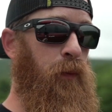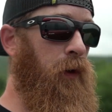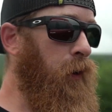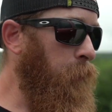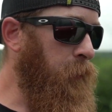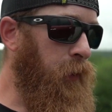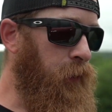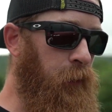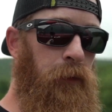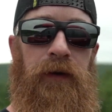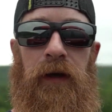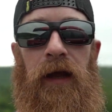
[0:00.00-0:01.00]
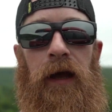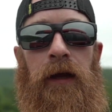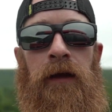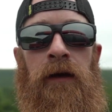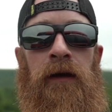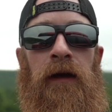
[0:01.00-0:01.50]
what I'm going to do
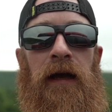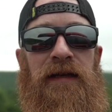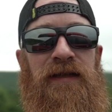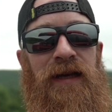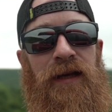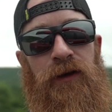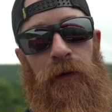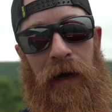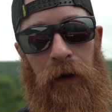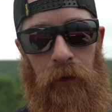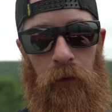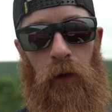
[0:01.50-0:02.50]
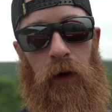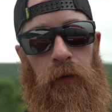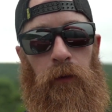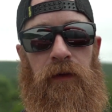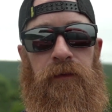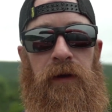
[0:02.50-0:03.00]
today is take you out on the
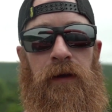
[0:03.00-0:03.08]
water with